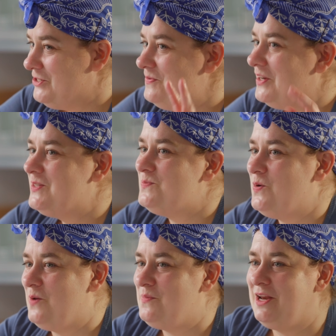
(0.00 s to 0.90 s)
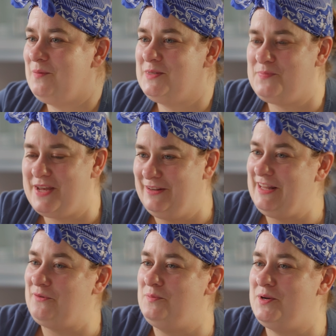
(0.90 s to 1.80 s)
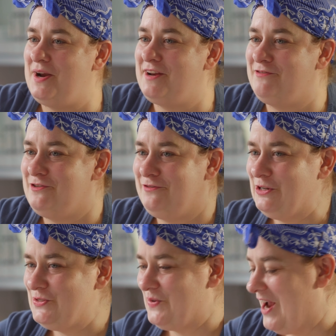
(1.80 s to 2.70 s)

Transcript: 2 minutes more on medium speed, and then we'll be ready for the first